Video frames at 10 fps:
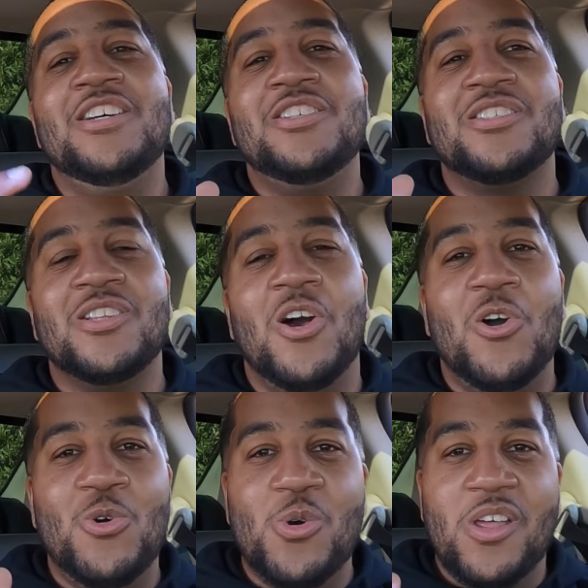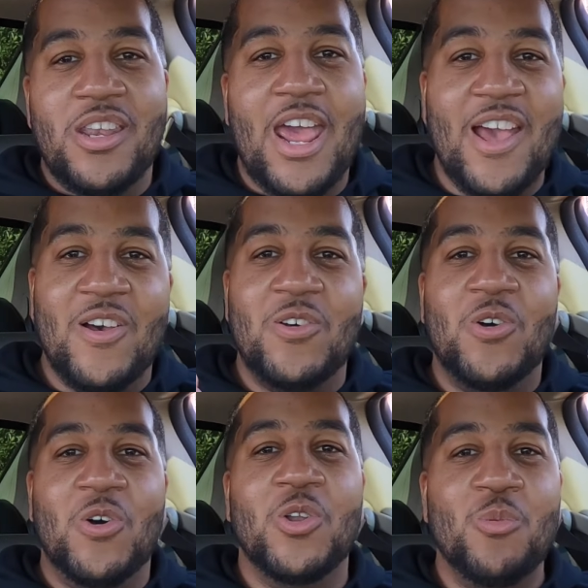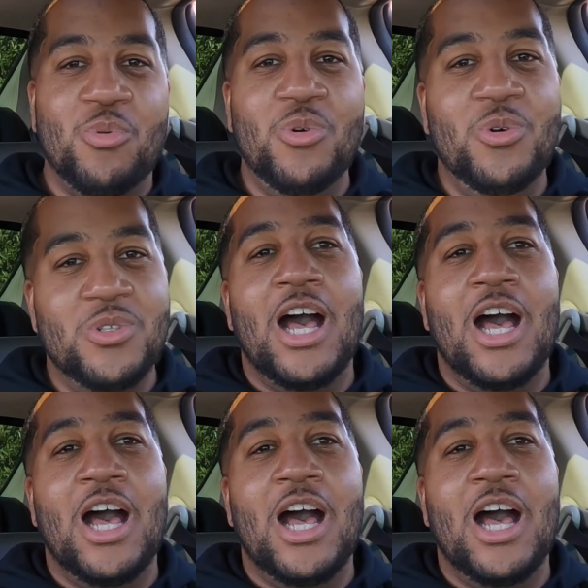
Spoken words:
Slow down on the pulls.